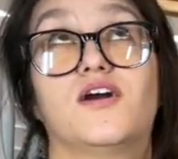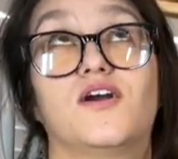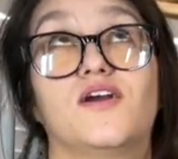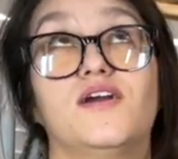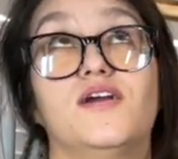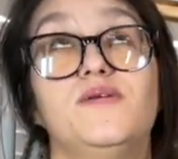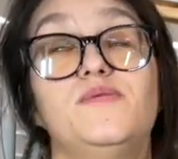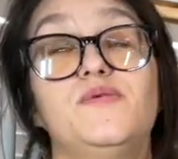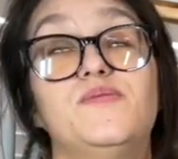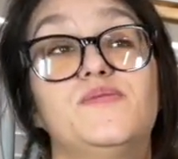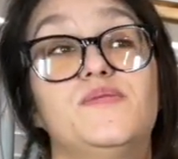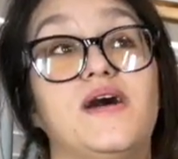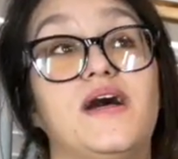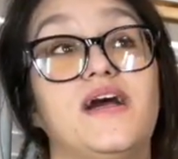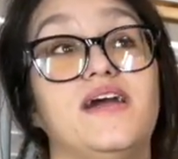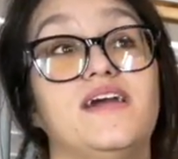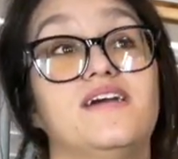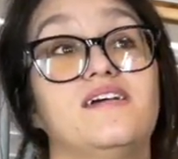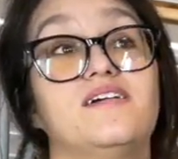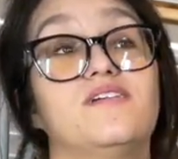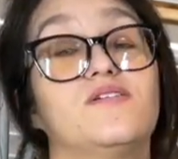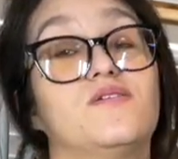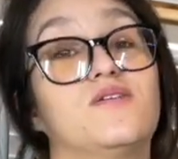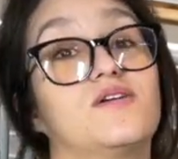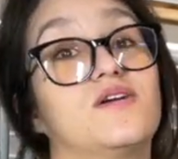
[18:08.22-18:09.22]
hurry up and buy
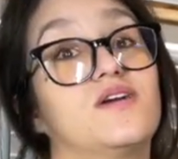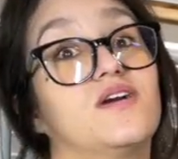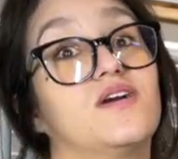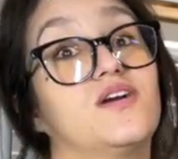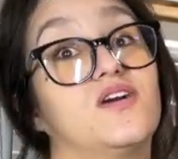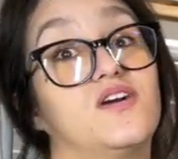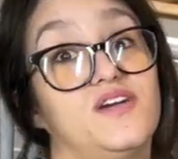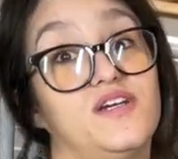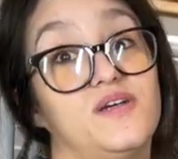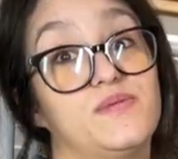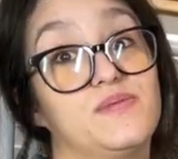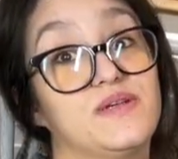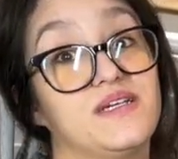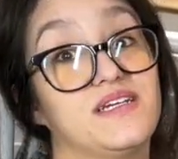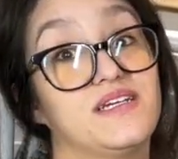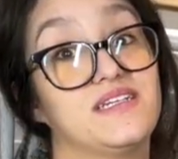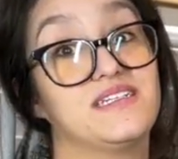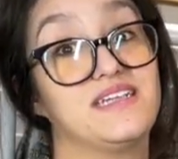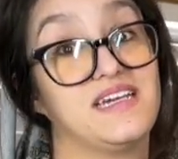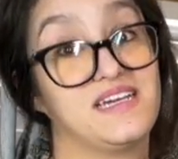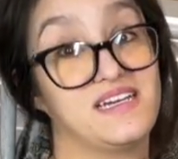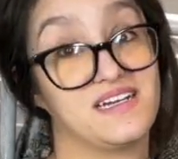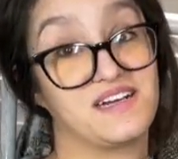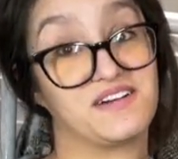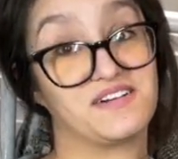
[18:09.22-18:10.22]
it or hurry up and
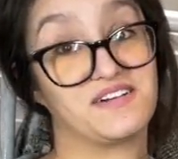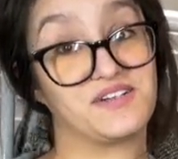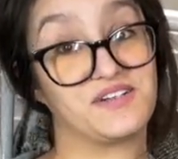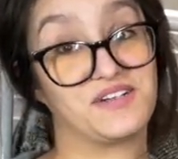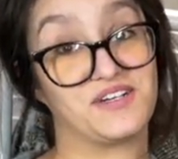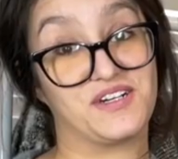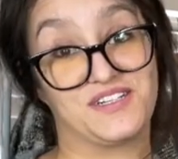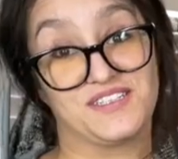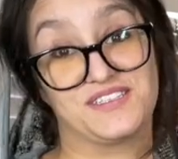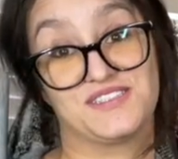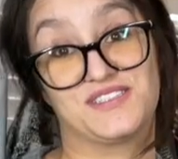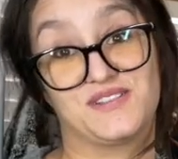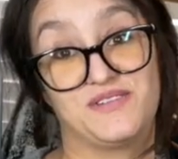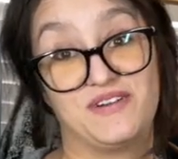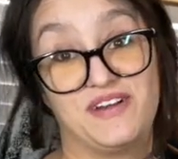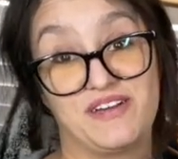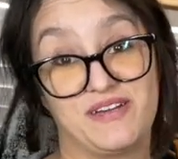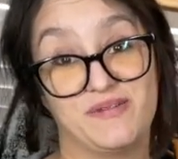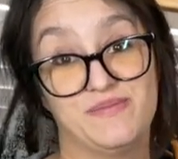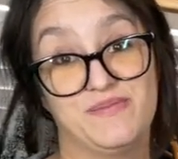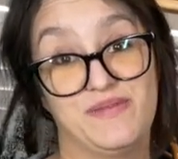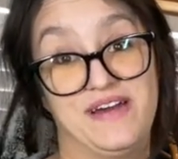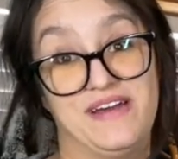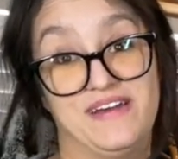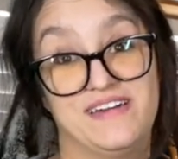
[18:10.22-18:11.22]
take it out of your cart so I
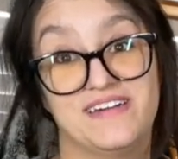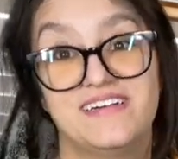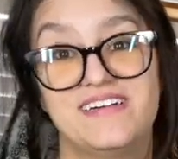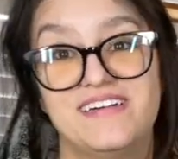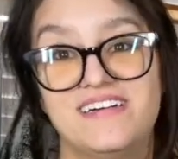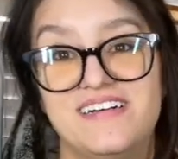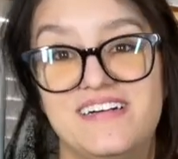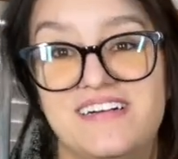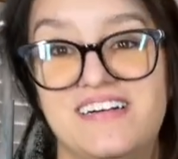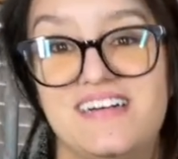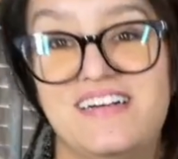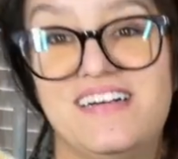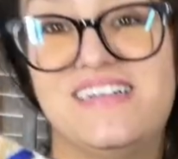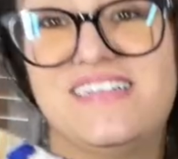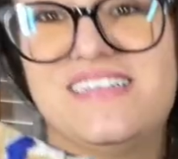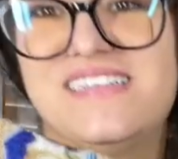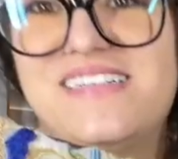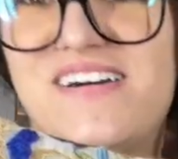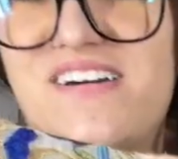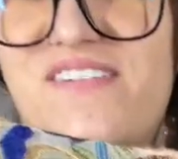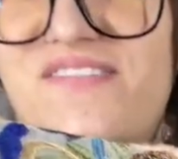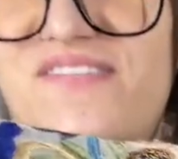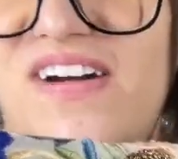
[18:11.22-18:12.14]
can buy it.